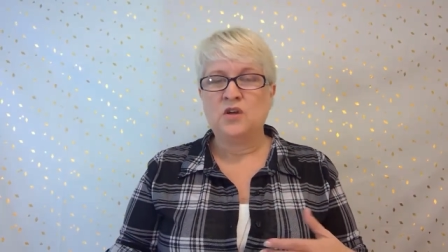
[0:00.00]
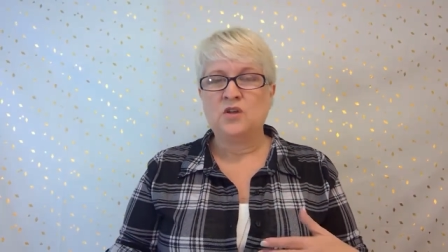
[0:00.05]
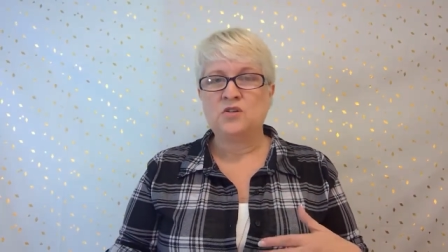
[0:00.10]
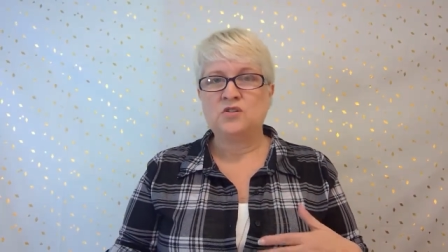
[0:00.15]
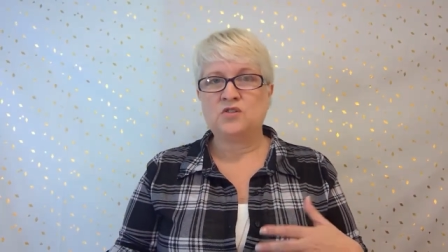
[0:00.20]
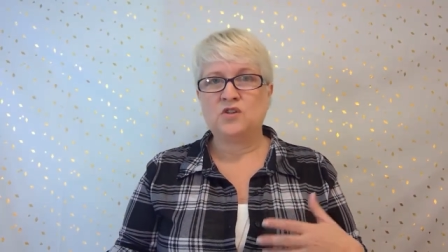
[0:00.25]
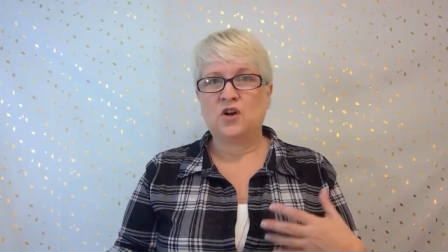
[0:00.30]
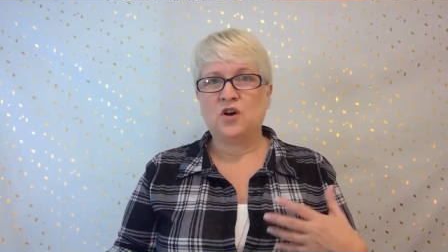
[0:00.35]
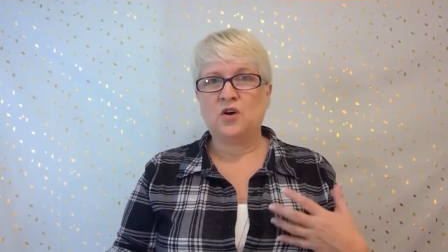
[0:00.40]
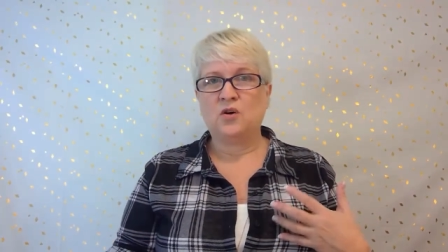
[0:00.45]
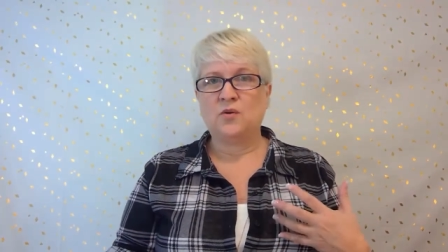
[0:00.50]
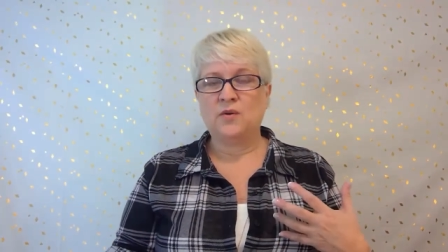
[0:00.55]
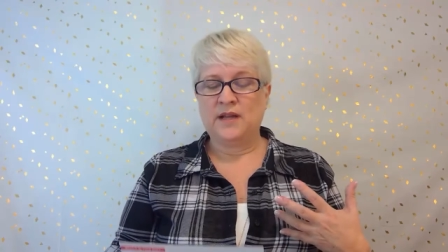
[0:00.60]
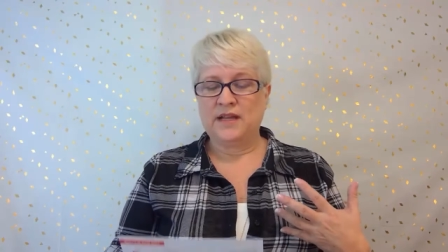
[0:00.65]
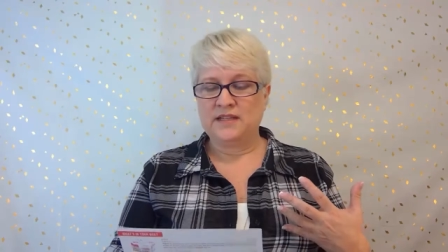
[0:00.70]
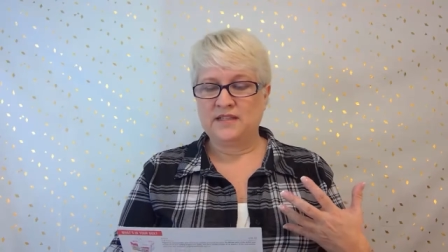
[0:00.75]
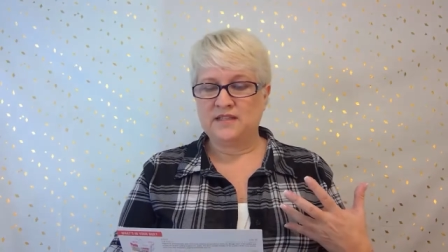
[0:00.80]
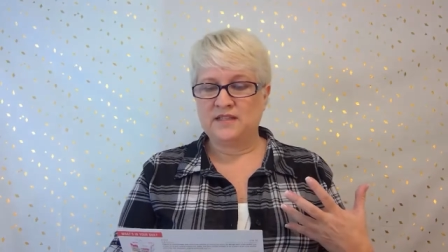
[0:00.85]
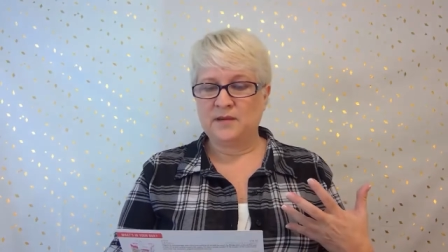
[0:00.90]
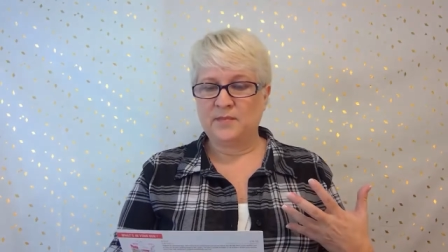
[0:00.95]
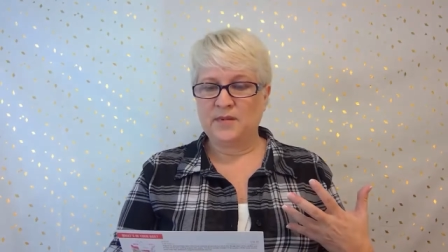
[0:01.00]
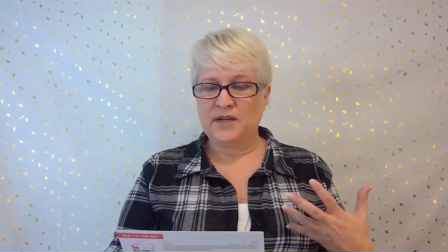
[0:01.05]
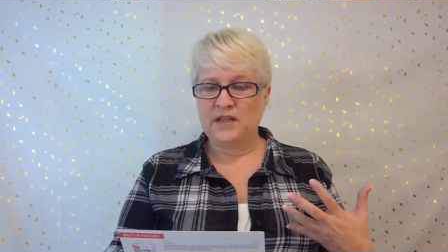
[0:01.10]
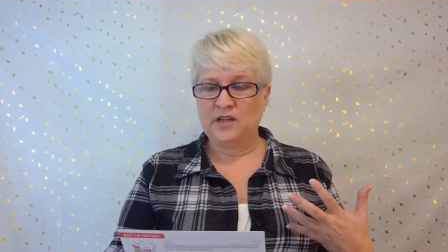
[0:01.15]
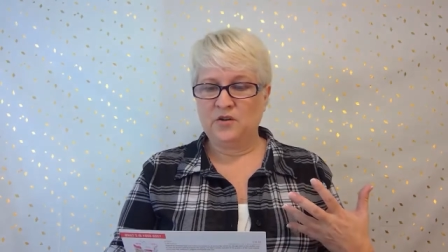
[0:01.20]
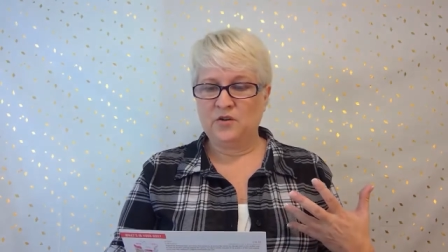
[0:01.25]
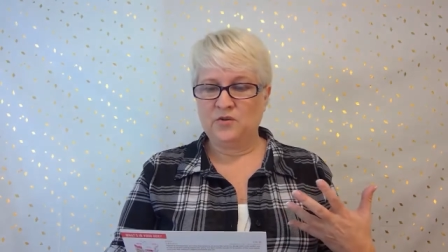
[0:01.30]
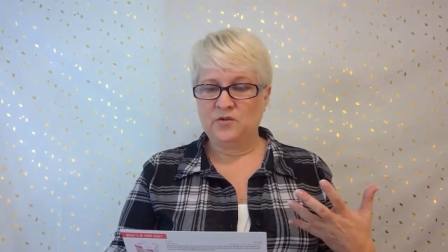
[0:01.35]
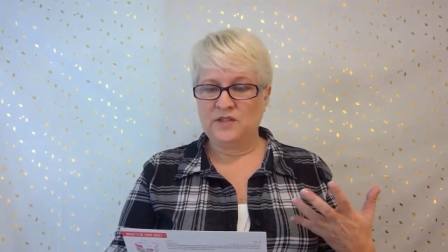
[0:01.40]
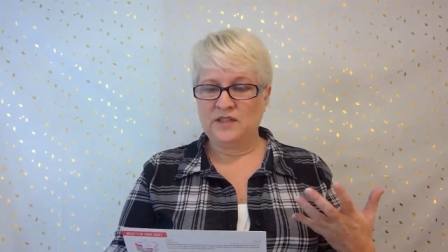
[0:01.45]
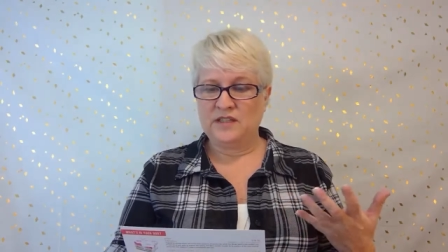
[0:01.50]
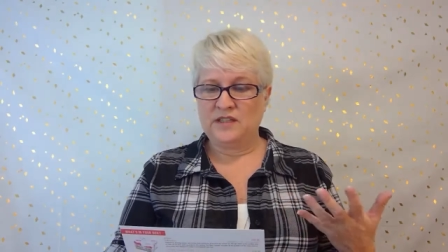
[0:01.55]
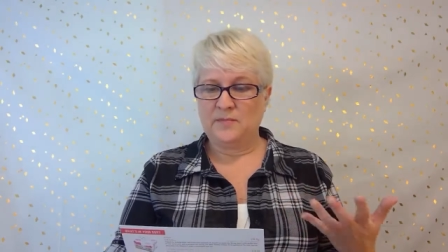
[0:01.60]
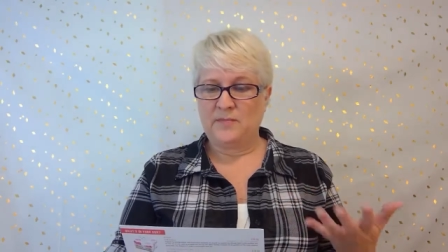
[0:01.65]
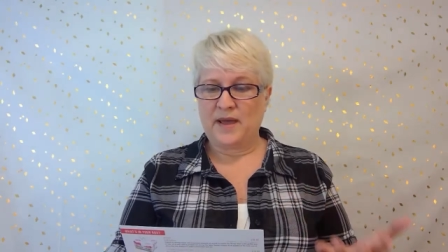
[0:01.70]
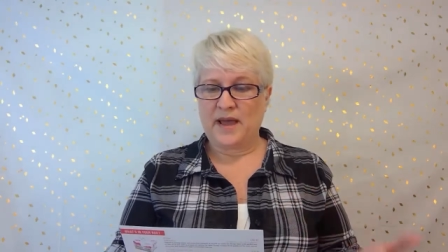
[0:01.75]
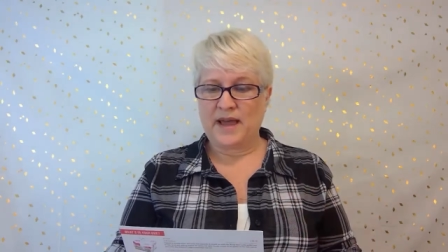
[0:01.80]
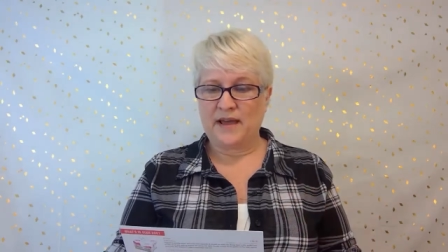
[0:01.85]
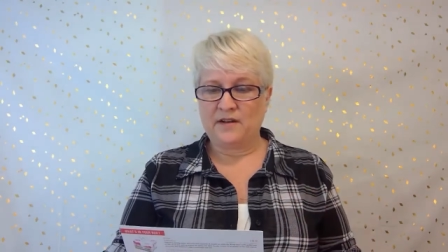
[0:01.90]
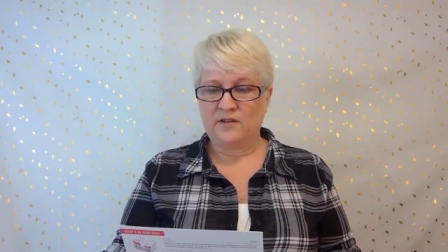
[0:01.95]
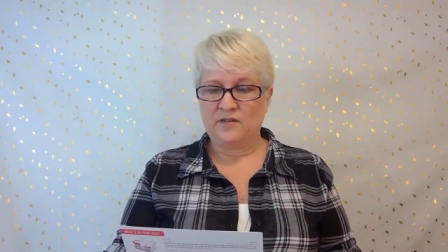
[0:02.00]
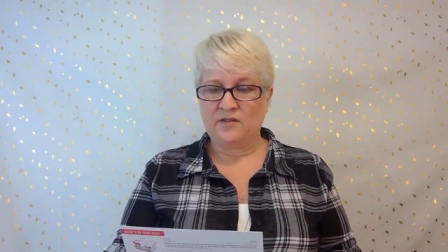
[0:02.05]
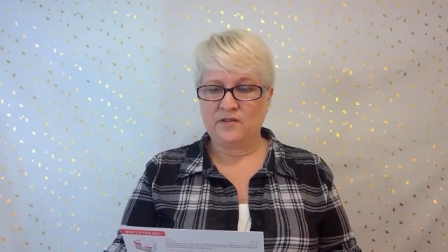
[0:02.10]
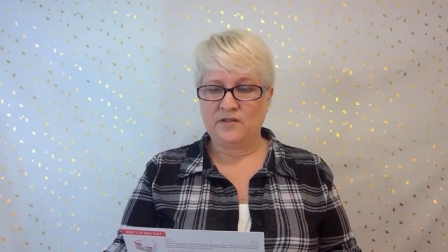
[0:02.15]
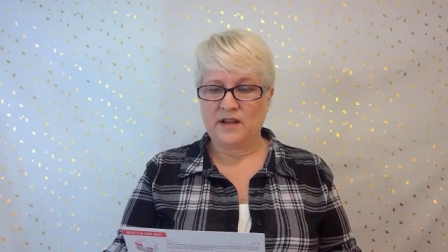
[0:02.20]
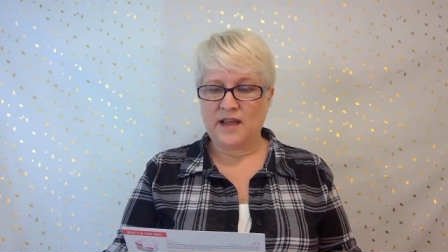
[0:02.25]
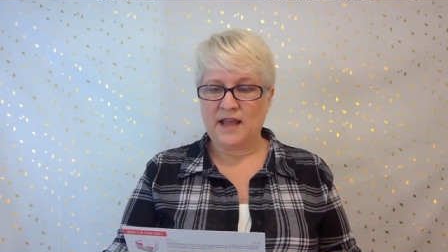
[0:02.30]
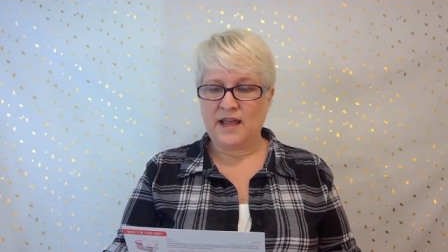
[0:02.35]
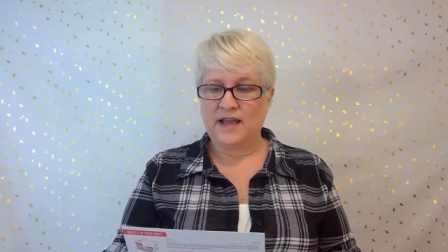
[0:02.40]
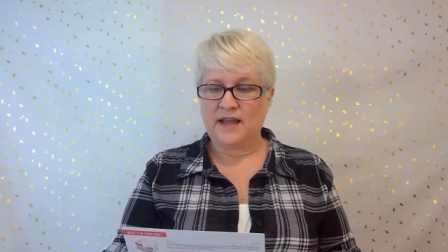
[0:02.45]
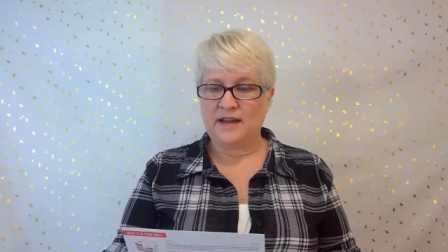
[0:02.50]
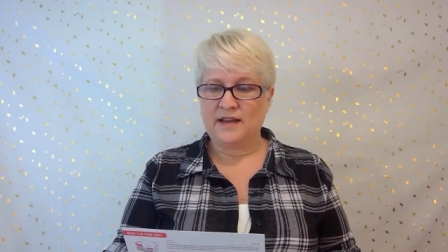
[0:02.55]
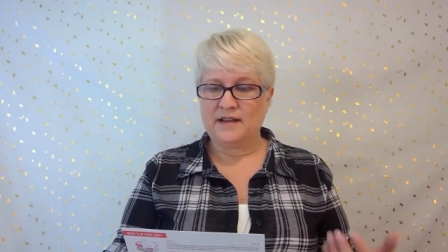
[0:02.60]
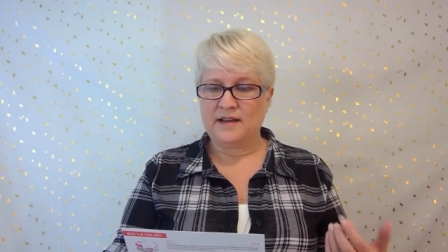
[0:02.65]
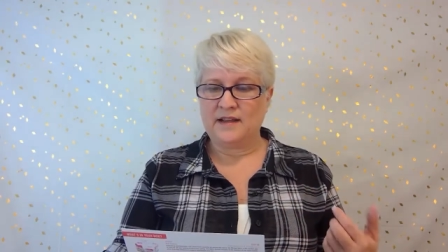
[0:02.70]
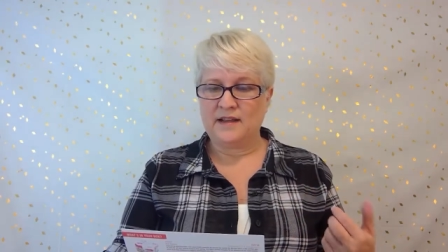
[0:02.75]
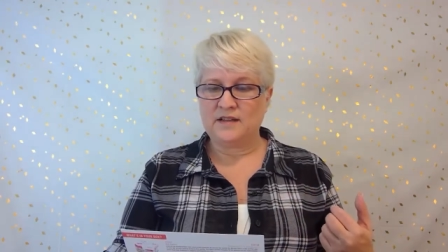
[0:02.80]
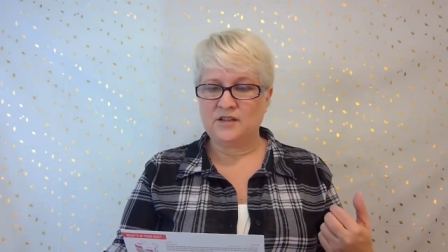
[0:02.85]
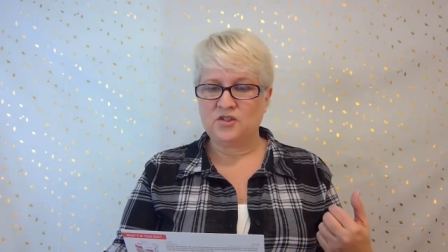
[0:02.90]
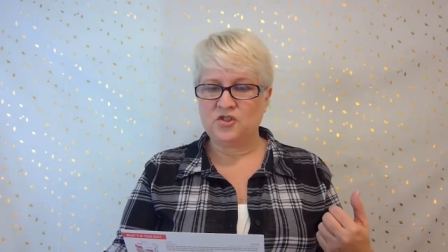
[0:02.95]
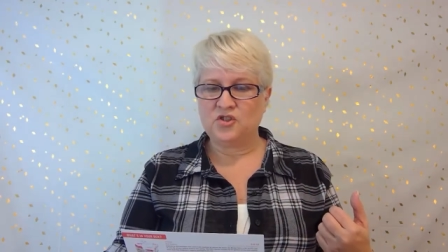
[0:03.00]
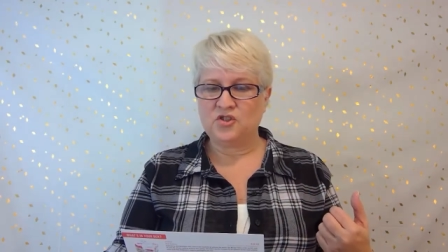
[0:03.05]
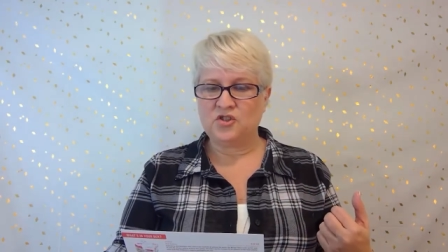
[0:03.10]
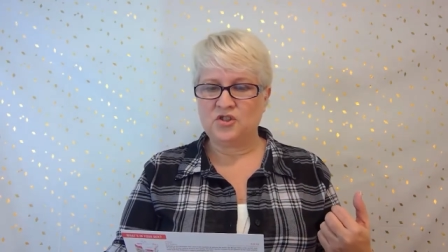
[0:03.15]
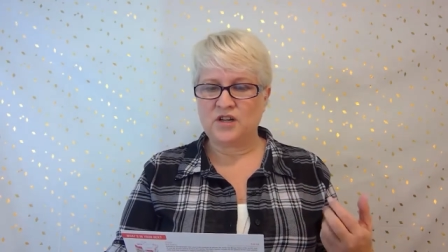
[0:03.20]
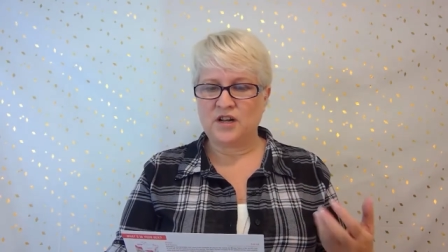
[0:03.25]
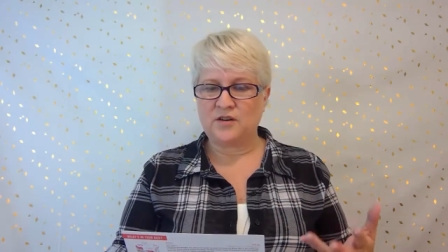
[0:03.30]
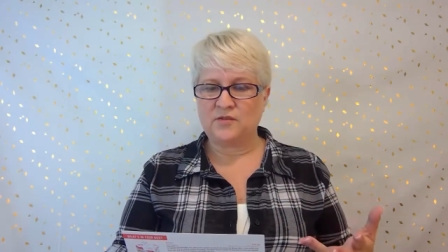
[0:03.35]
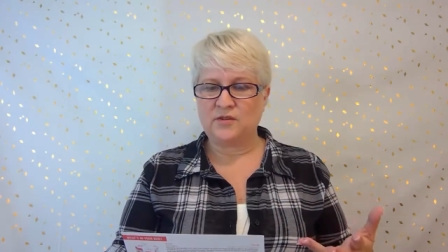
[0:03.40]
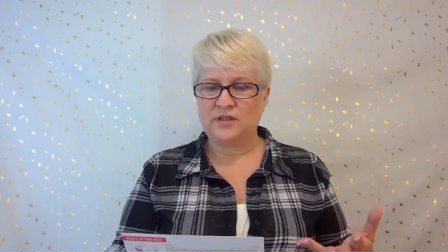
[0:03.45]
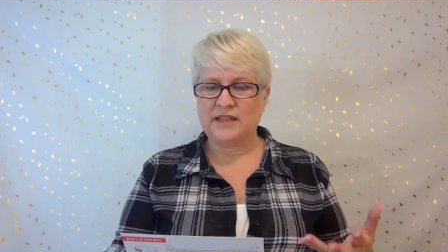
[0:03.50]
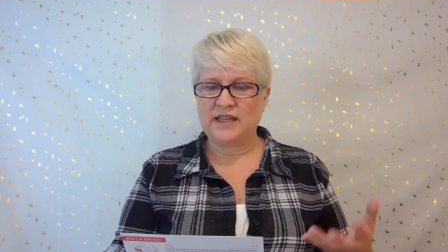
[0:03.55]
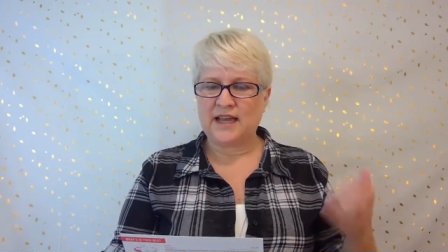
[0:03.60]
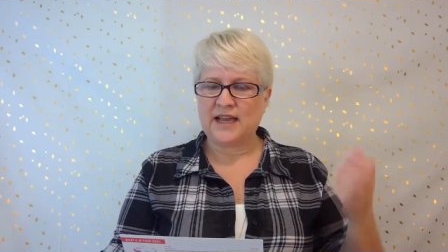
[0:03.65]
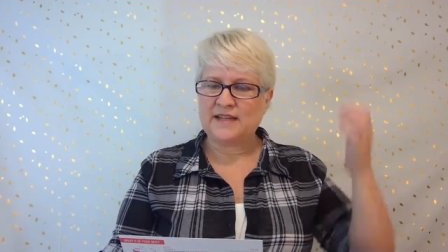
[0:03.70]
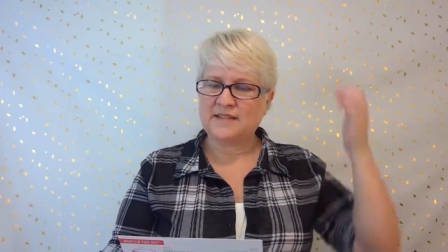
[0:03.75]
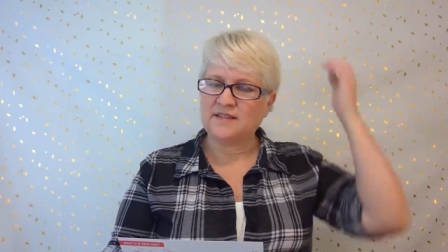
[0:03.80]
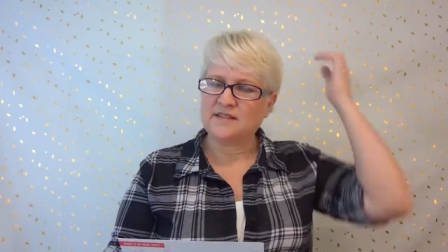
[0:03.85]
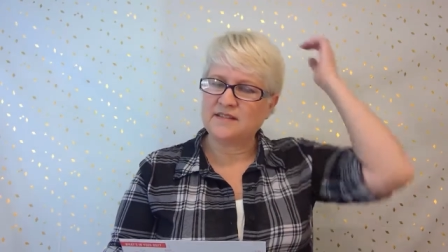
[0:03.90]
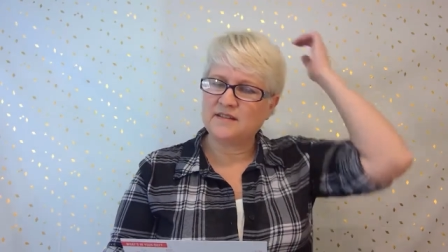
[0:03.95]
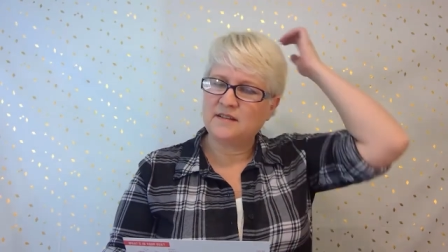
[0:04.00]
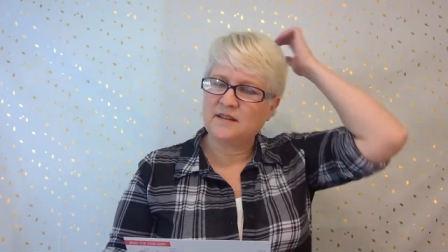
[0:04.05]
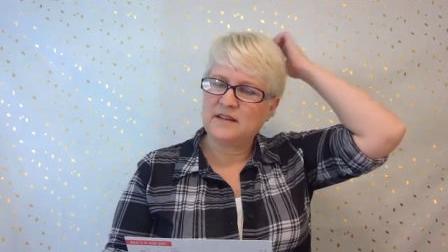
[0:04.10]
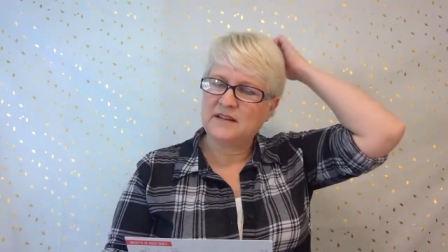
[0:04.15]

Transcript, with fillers: So it's somebody who did the pattern and generally has,